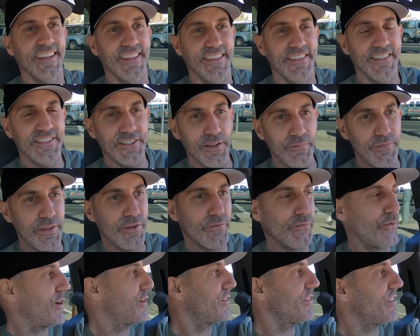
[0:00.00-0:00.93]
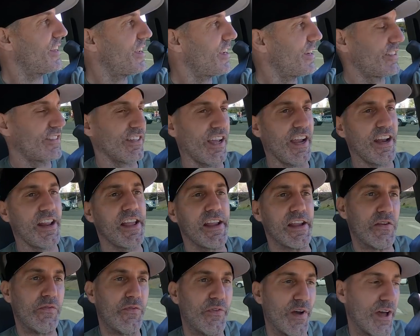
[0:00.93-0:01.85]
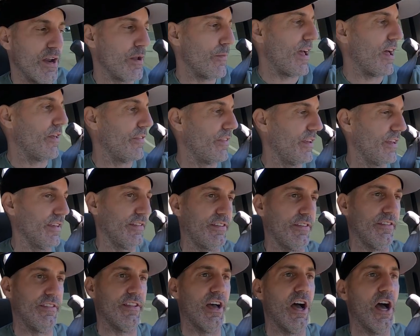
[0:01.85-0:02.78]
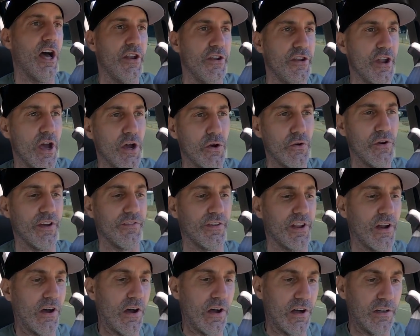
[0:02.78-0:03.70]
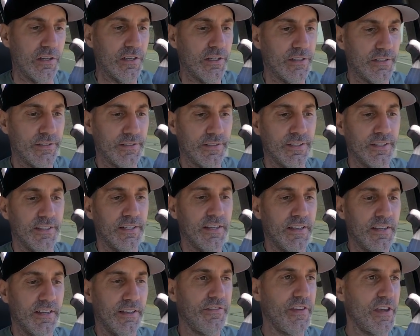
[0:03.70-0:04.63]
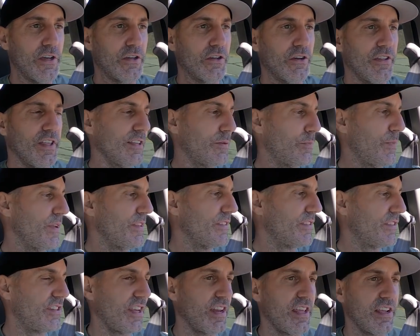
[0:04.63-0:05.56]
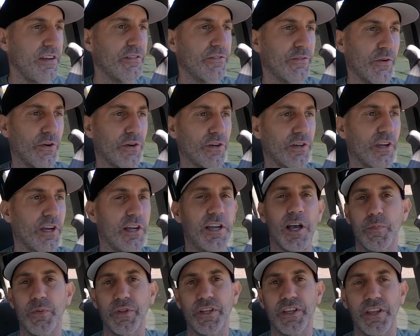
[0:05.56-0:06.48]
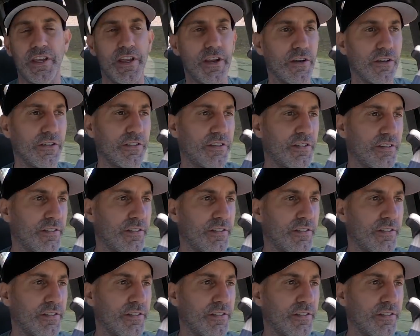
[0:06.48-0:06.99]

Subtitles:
There's something weirdly exciting and fun about this and the unknown of it all. A vehicle that's been sitting for a couple of years.